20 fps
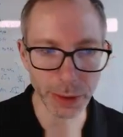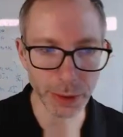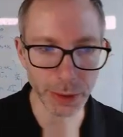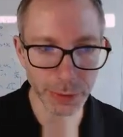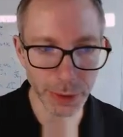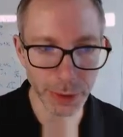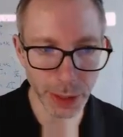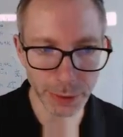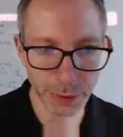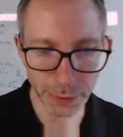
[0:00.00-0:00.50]

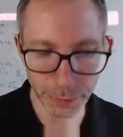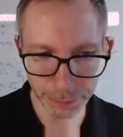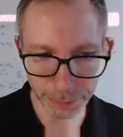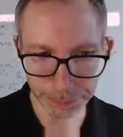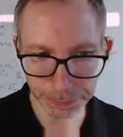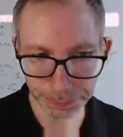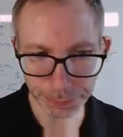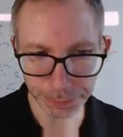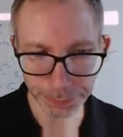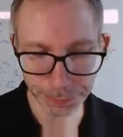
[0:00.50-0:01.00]
cents.
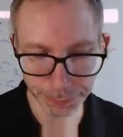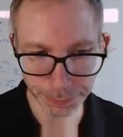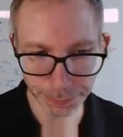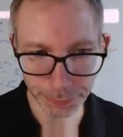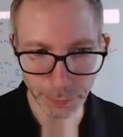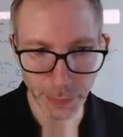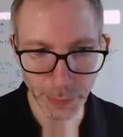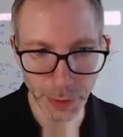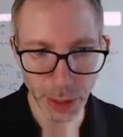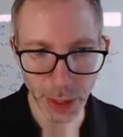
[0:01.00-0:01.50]

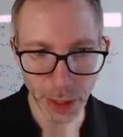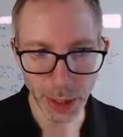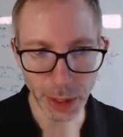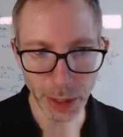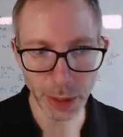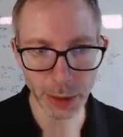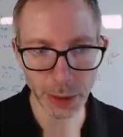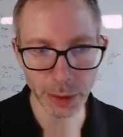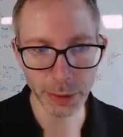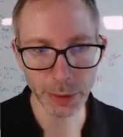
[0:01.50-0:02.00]

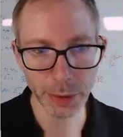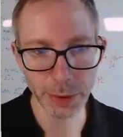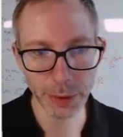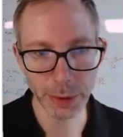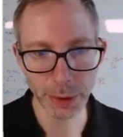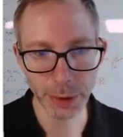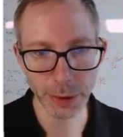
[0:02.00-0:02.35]
And